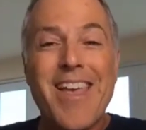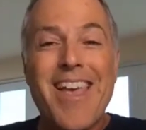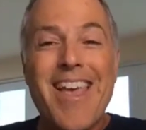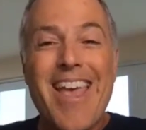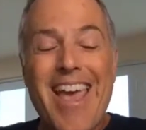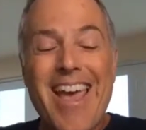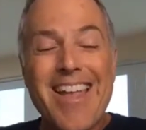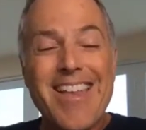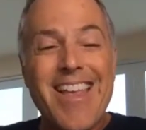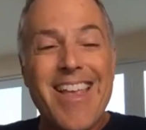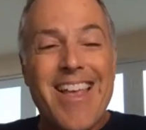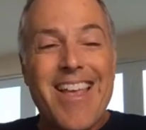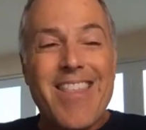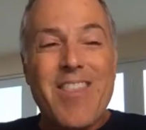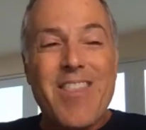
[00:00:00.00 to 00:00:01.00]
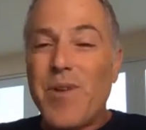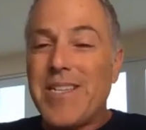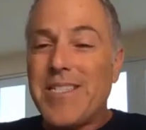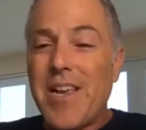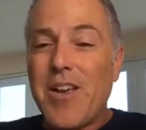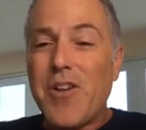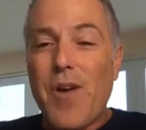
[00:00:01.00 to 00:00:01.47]
And the
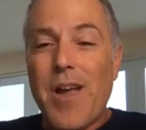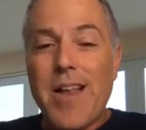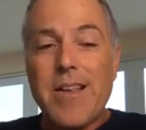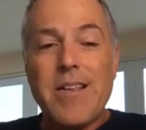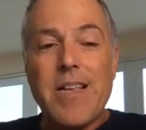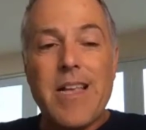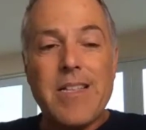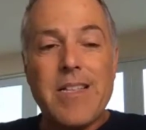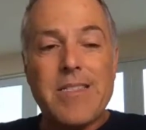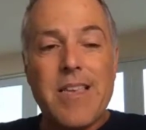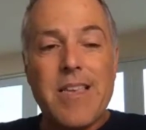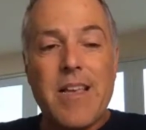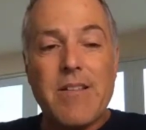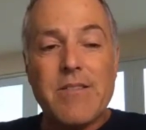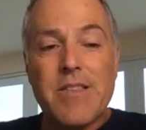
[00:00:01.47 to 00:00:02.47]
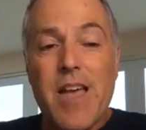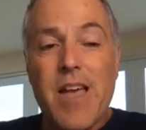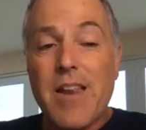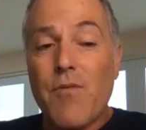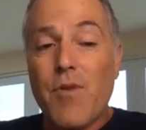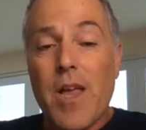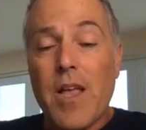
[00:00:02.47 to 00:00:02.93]
reason I created it's
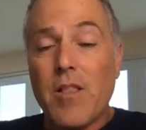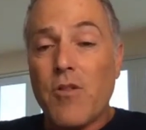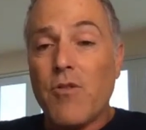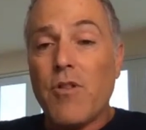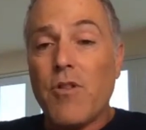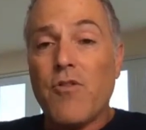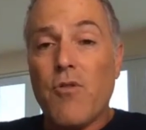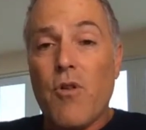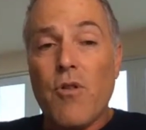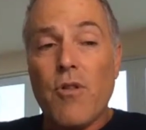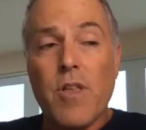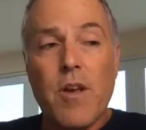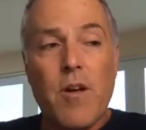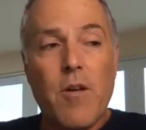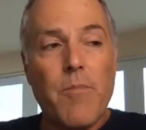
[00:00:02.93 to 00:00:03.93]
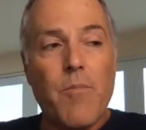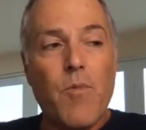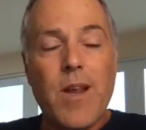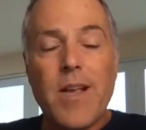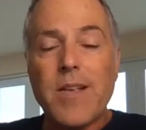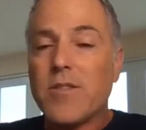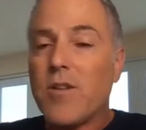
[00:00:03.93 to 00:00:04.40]
kind of what I alluded to earlier.
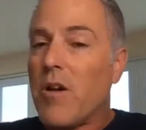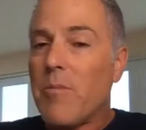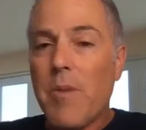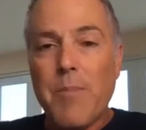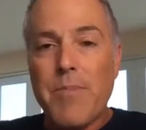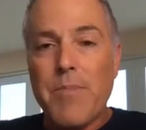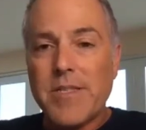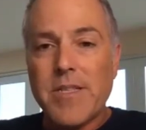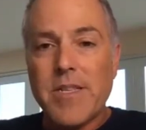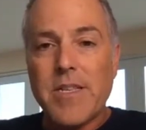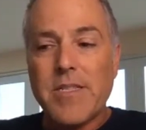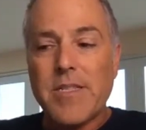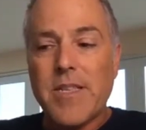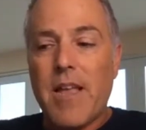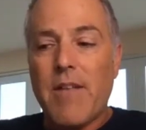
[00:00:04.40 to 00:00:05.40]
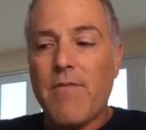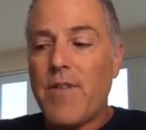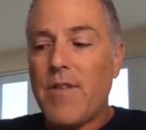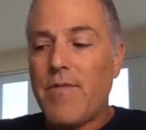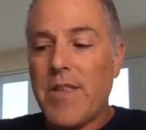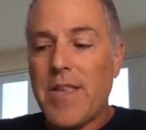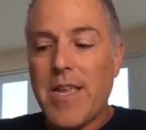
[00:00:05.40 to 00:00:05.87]
When I started my business at
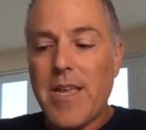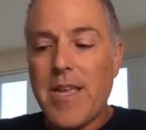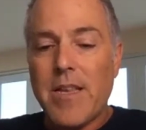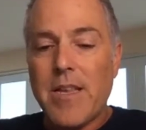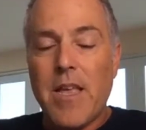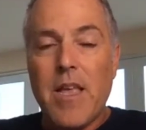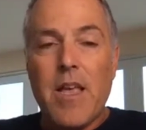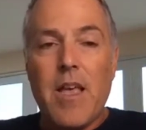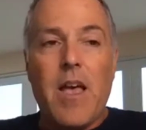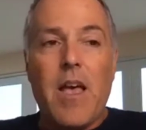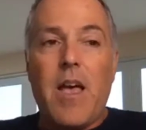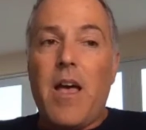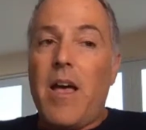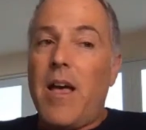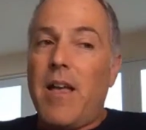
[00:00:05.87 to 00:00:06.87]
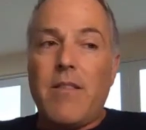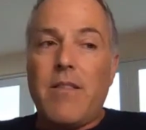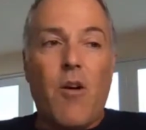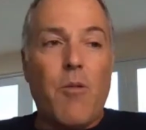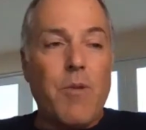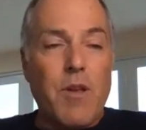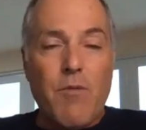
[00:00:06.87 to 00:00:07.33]
15,
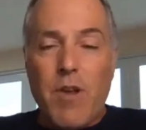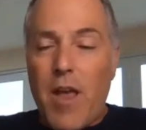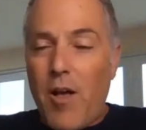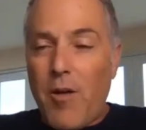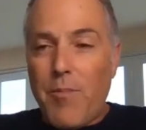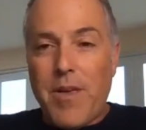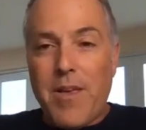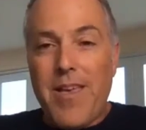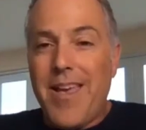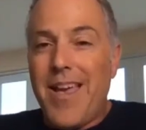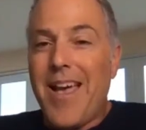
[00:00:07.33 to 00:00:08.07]
nobody would help me.